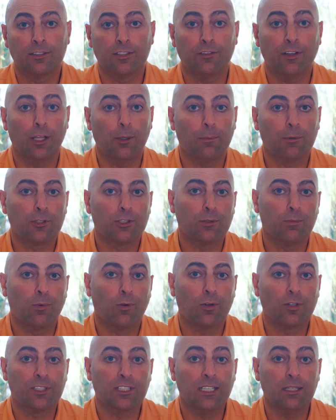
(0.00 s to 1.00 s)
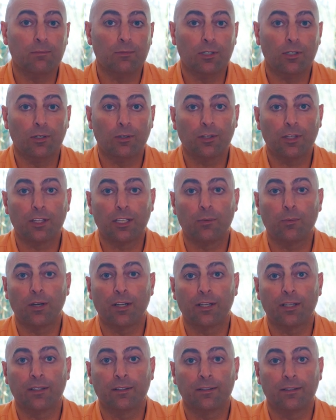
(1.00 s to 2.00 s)
developer support team know that they
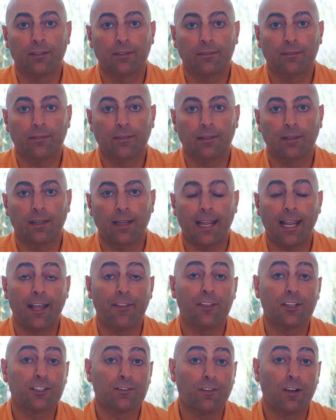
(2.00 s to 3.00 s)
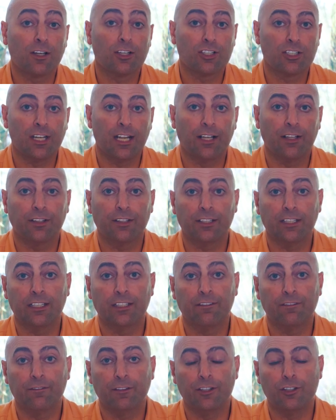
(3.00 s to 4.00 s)
want to uh, add this
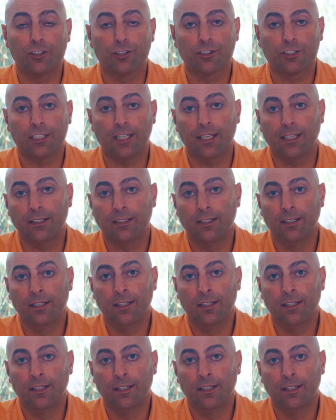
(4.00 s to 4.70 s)
functionality and feature set,